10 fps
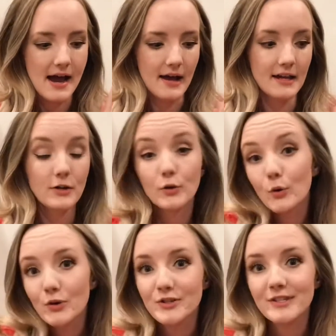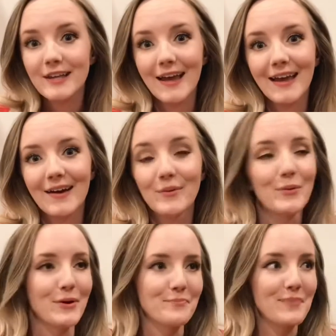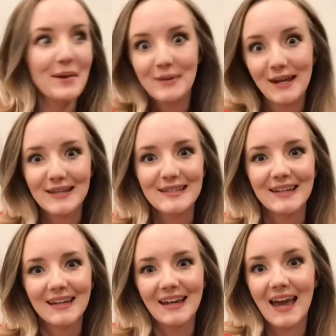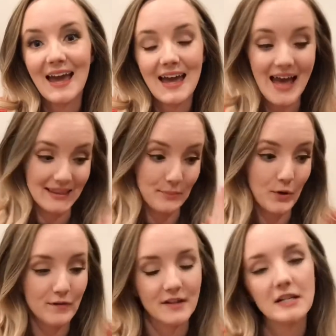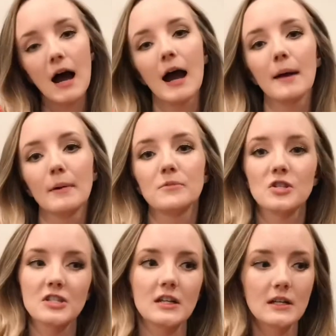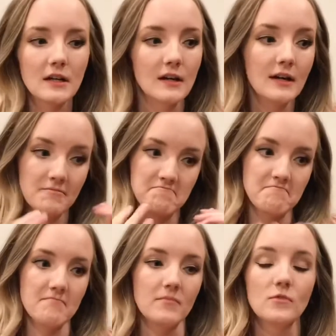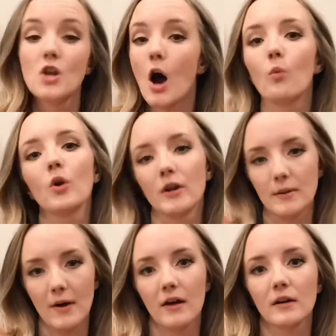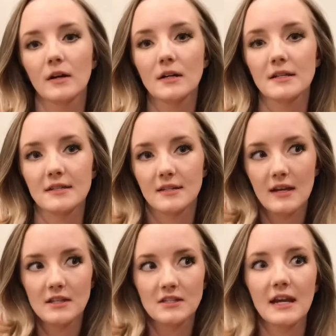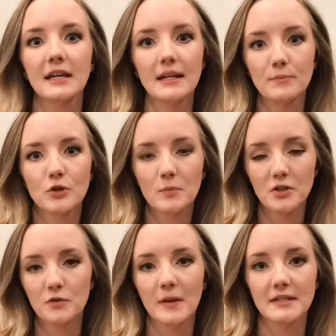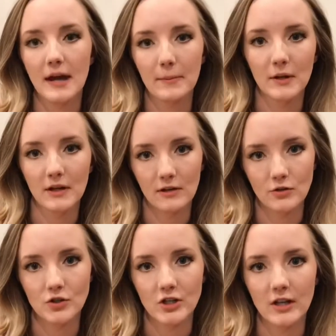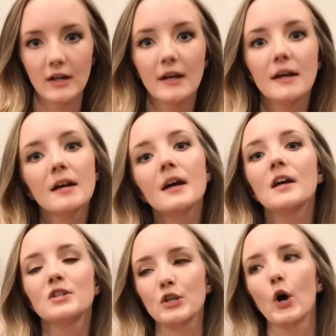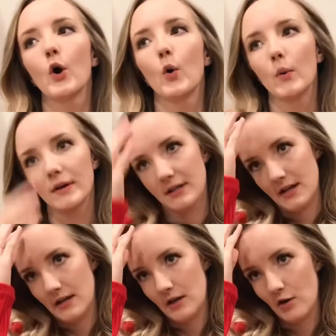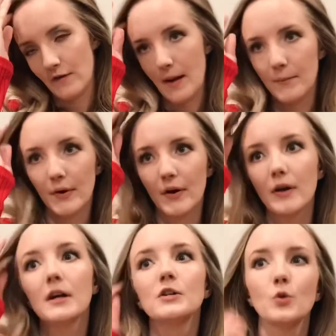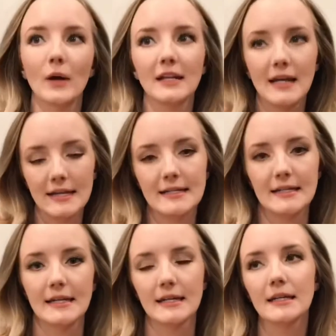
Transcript: intercourse, or baby dancing at the perfect time. I'm just going to not worry about it because it's taking up too much of my time and energy. So November 2019,